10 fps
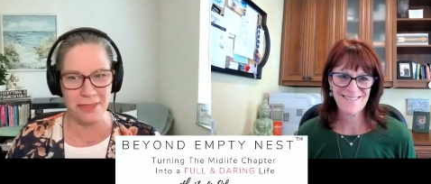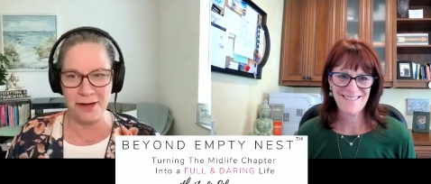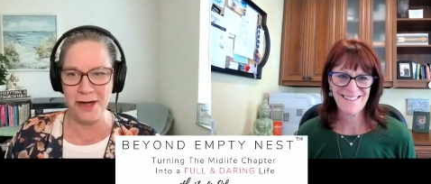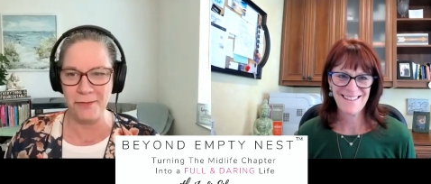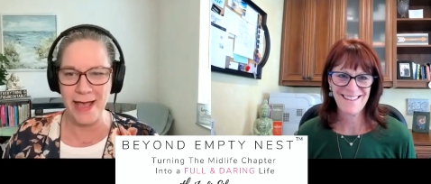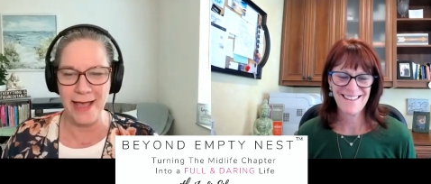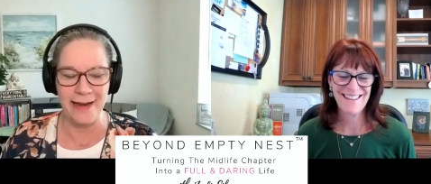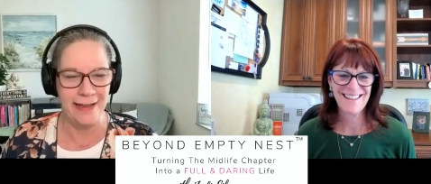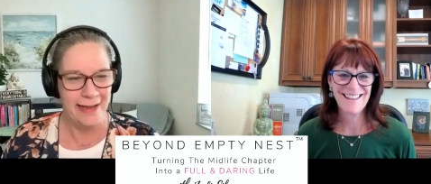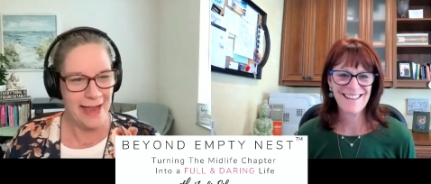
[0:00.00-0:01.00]
Speaker 1: your third
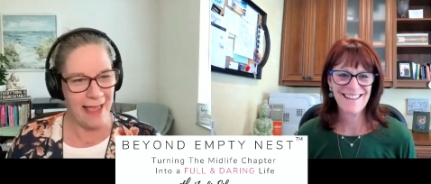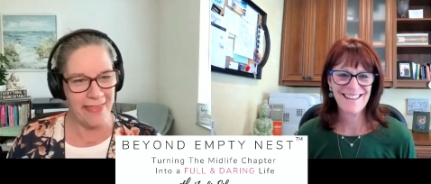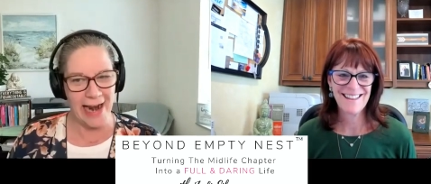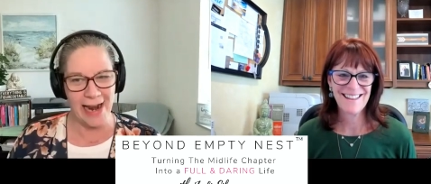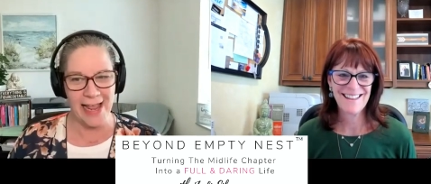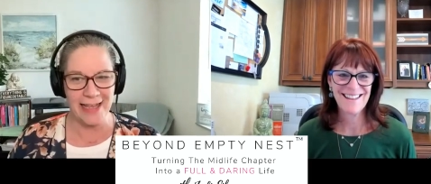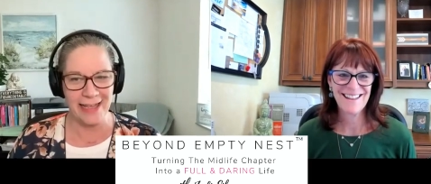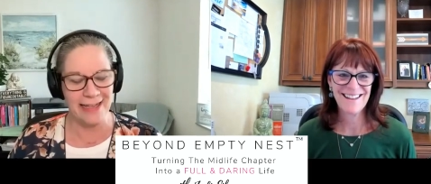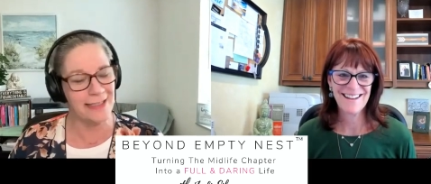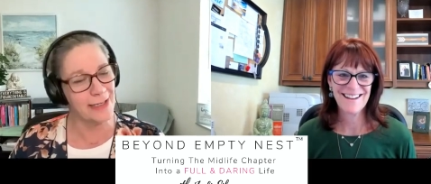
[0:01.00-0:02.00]
one? And they're like,
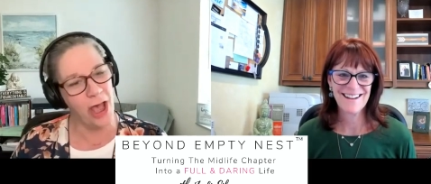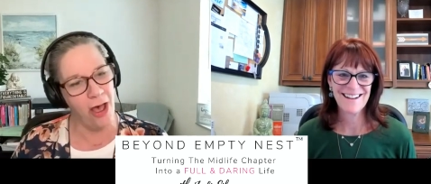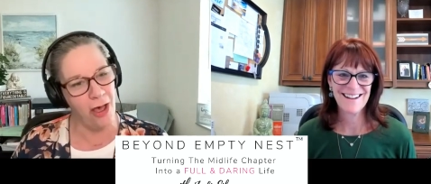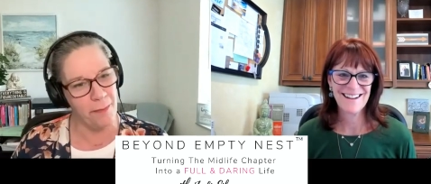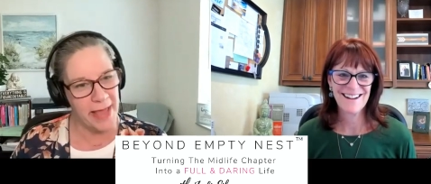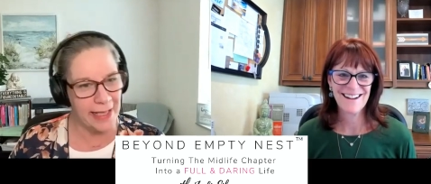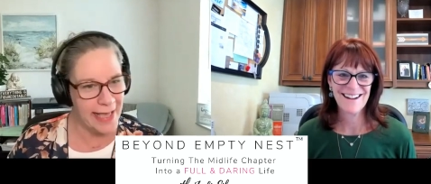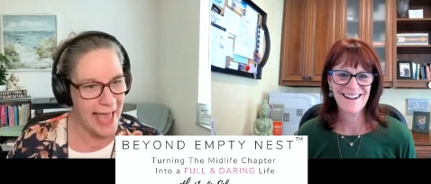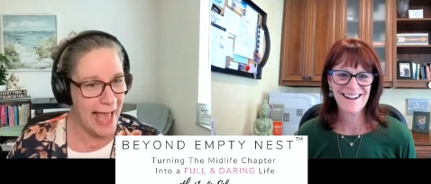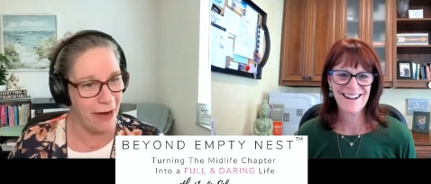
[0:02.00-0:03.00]
it's
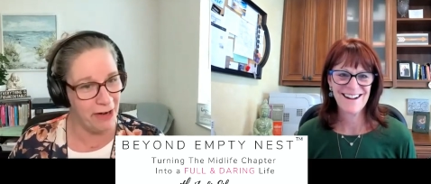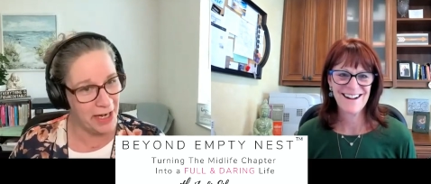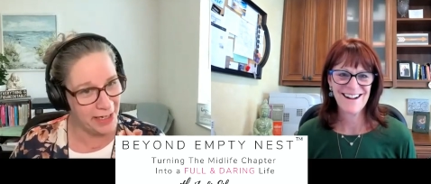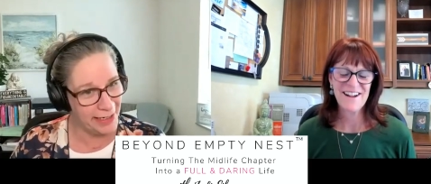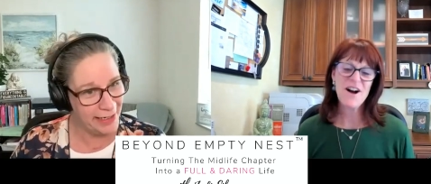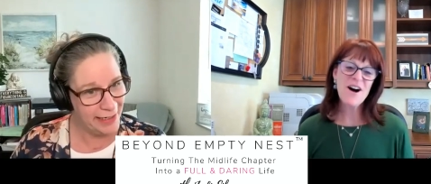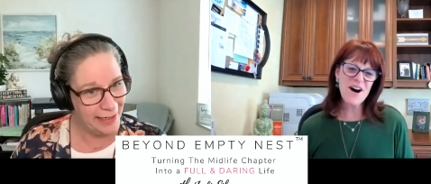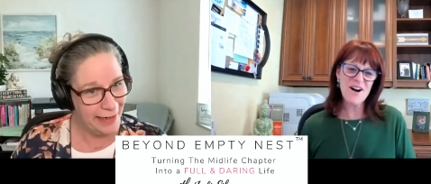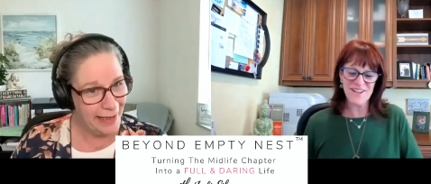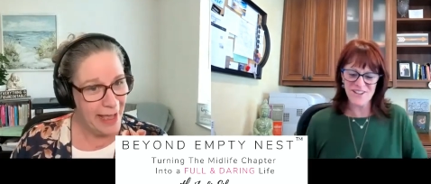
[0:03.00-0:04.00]
calming Karin.
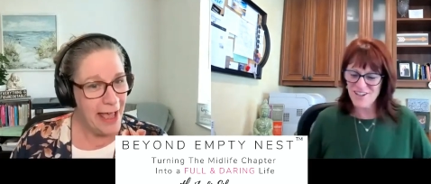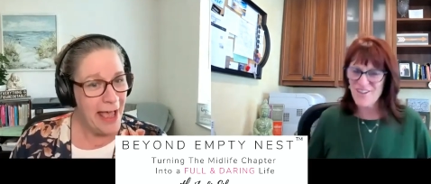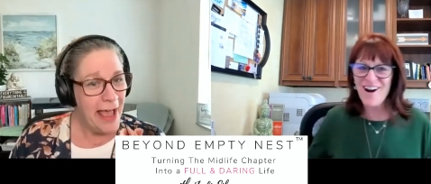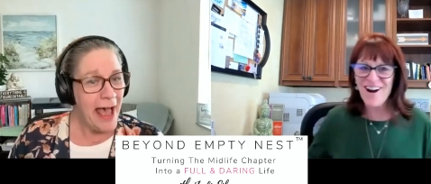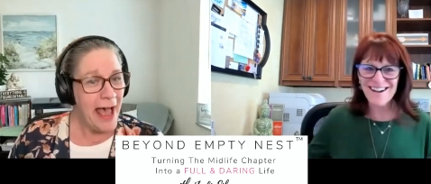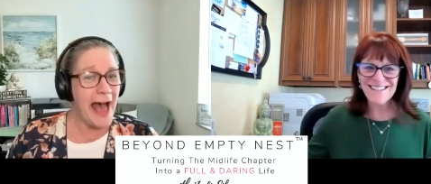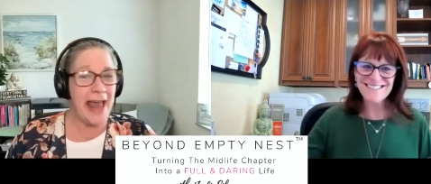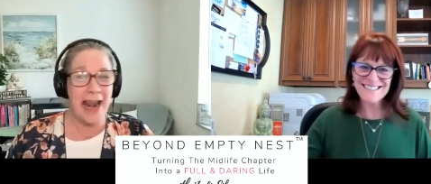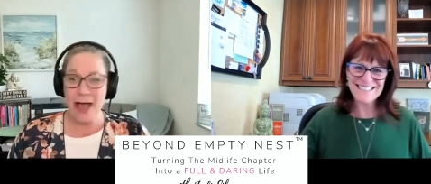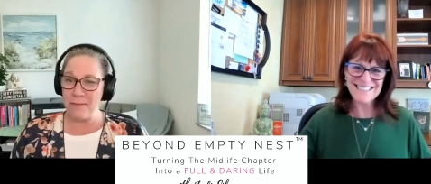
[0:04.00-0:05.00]
Oh, there you
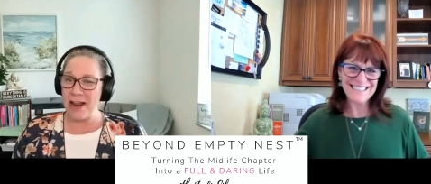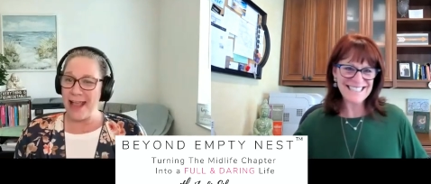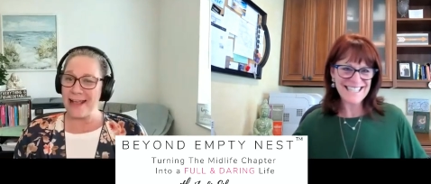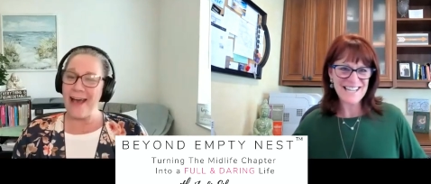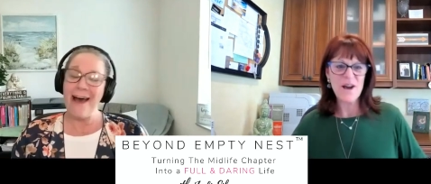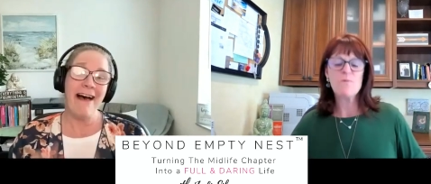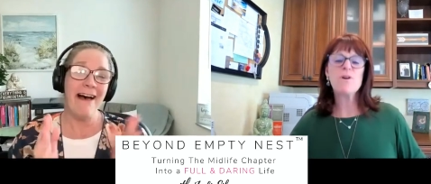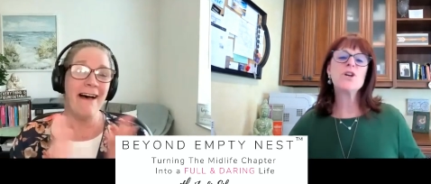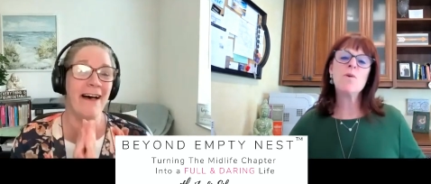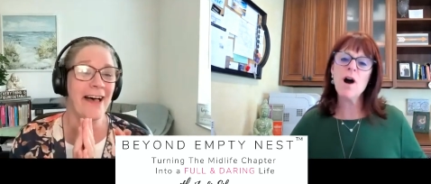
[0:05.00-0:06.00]
are.
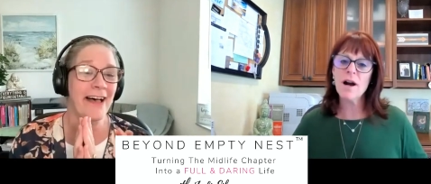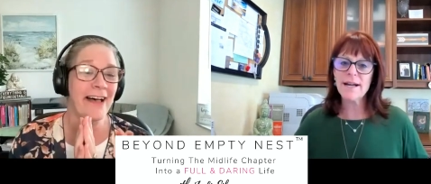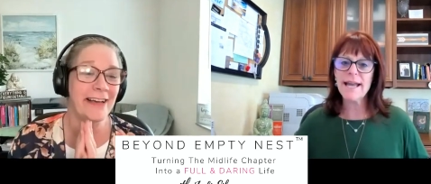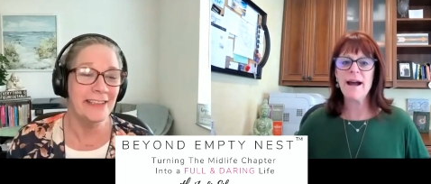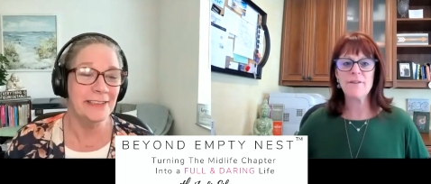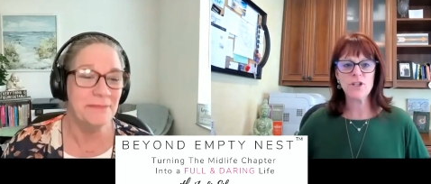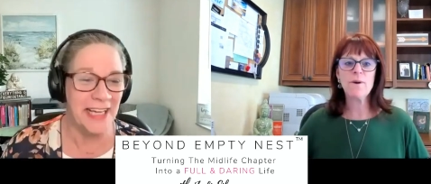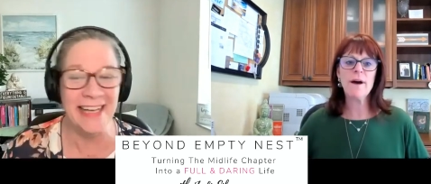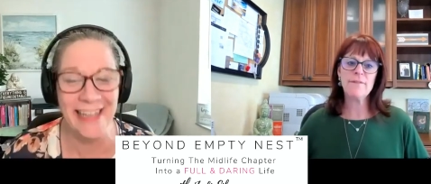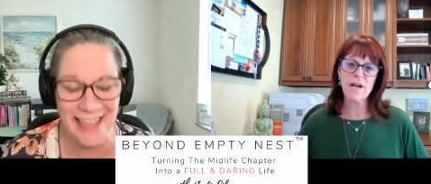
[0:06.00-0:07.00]
Speaker 2: Well, you are, Karin.
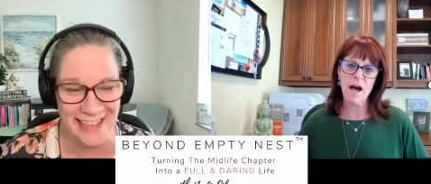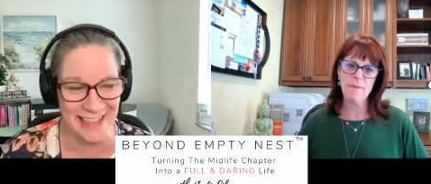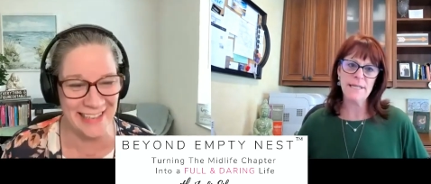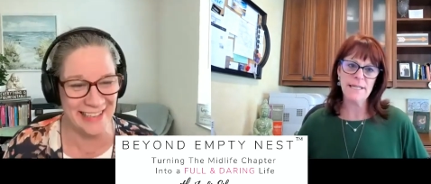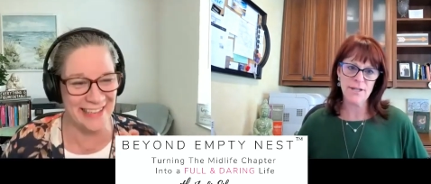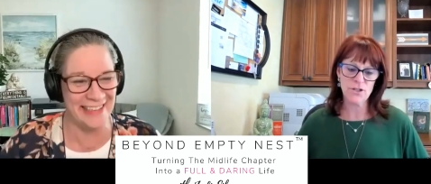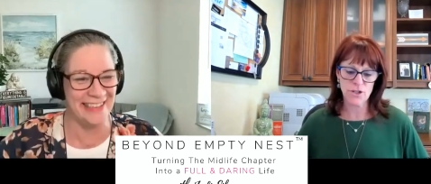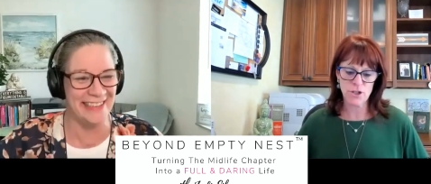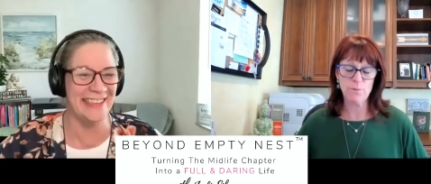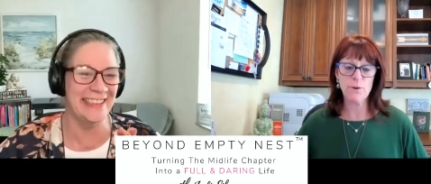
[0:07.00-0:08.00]
You have a calming
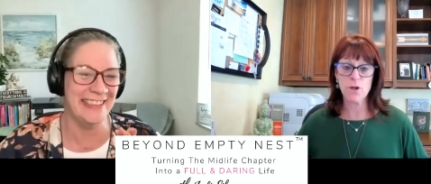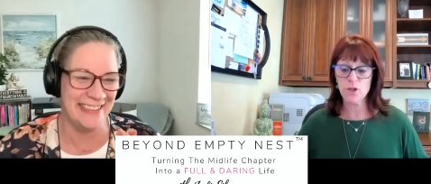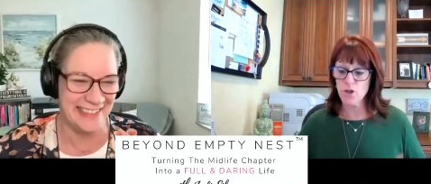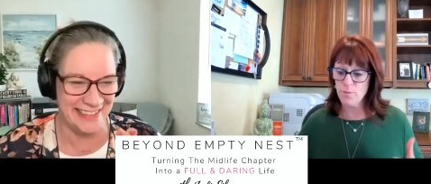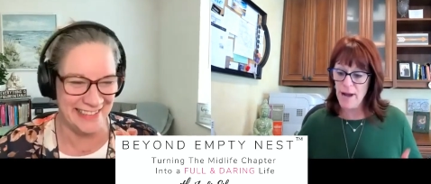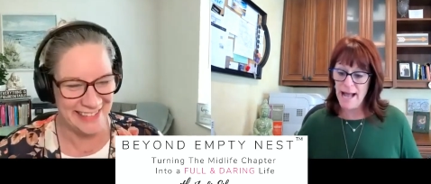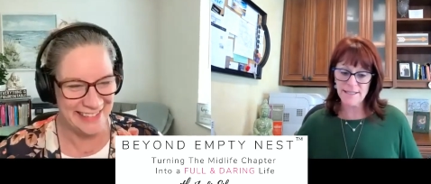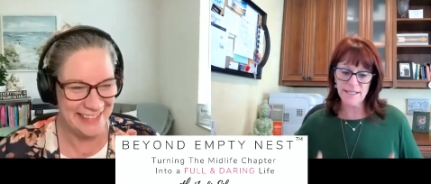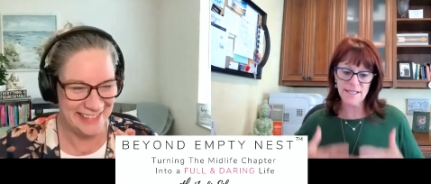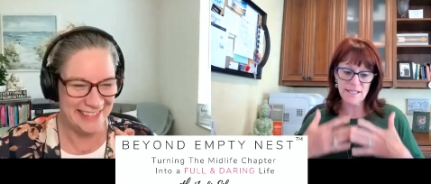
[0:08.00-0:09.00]
nature to you because you've
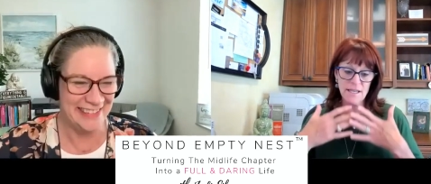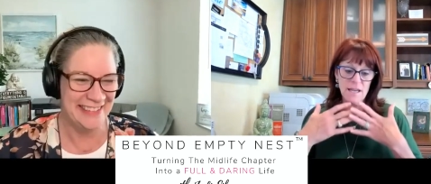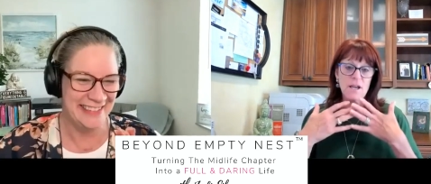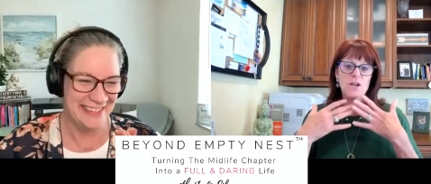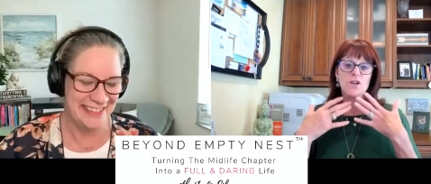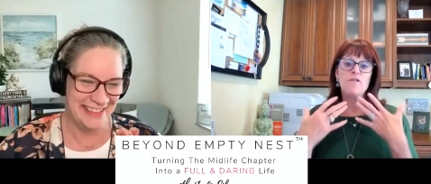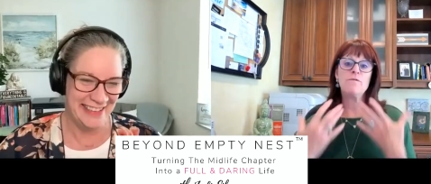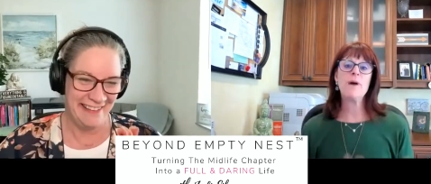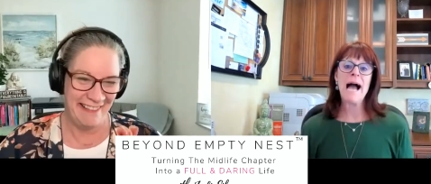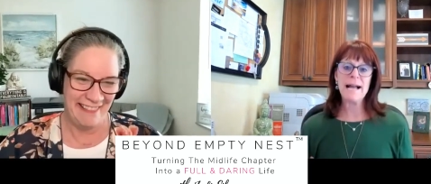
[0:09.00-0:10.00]
practiced,
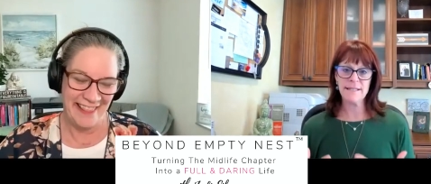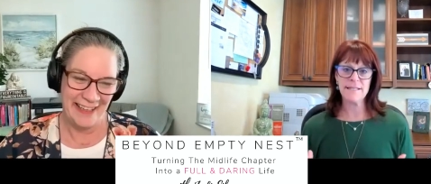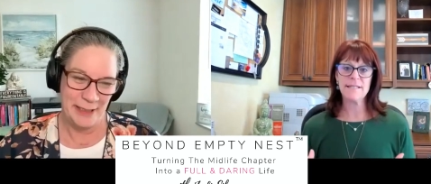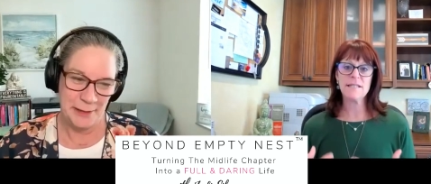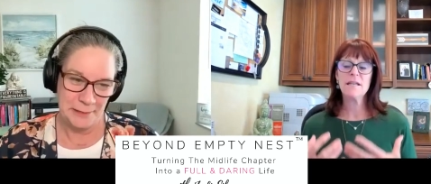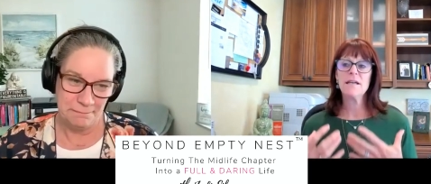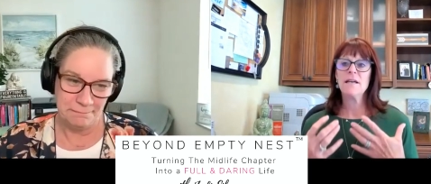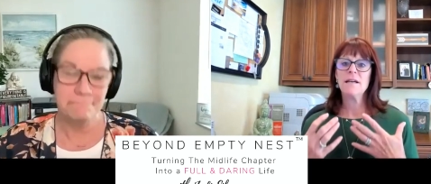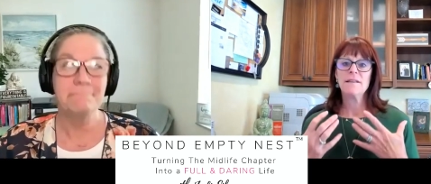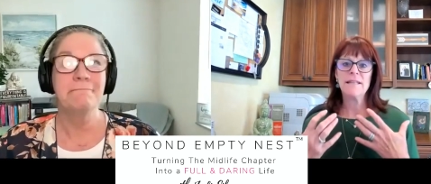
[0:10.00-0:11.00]
you've practiced
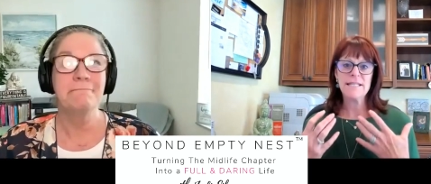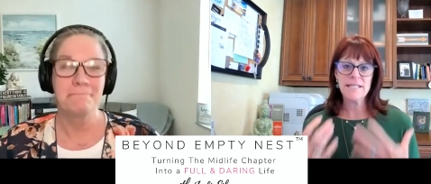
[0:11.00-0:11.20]
the